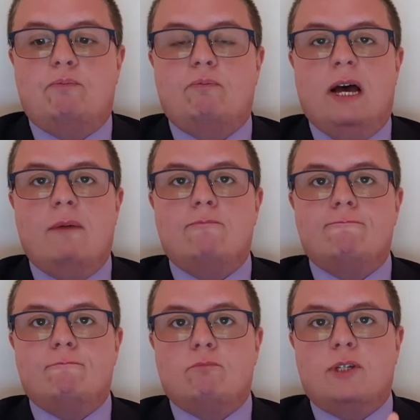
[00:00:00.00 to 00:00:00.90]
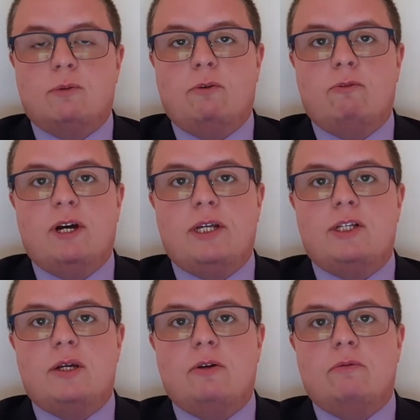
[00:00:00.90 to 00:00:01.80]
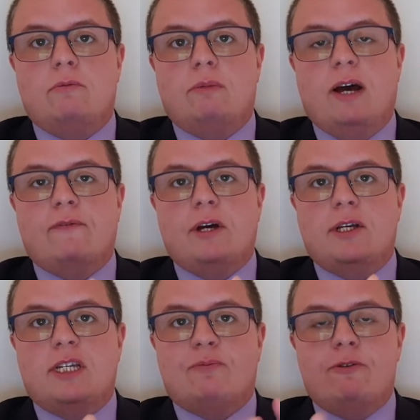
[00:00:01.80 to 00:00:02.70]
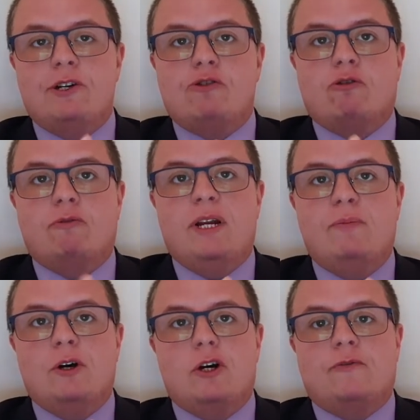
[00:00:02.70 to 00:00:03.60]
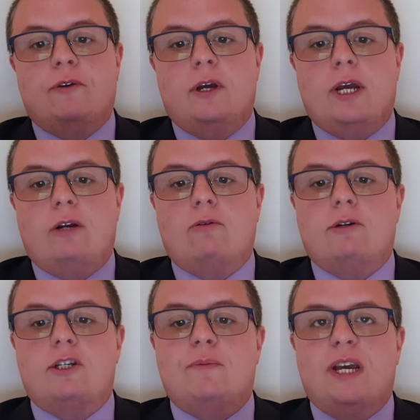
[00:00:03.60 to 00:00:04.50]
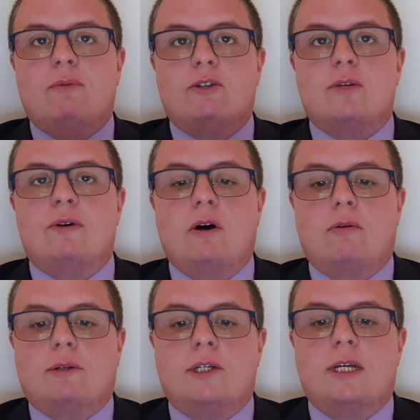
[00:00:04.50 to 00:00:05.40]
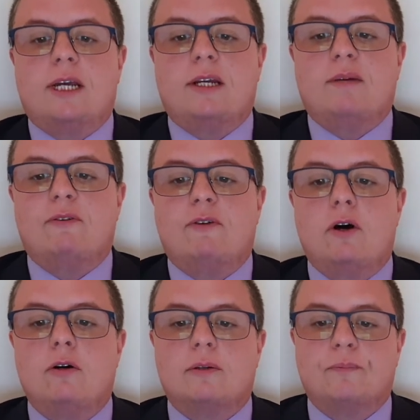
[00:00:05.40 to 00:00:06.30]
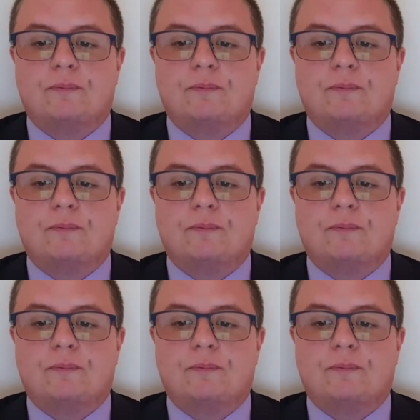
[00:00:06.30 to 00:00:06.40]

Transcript: um, someone willing to have a spiritual rebirth in order to be able to belong to the kingdom of God.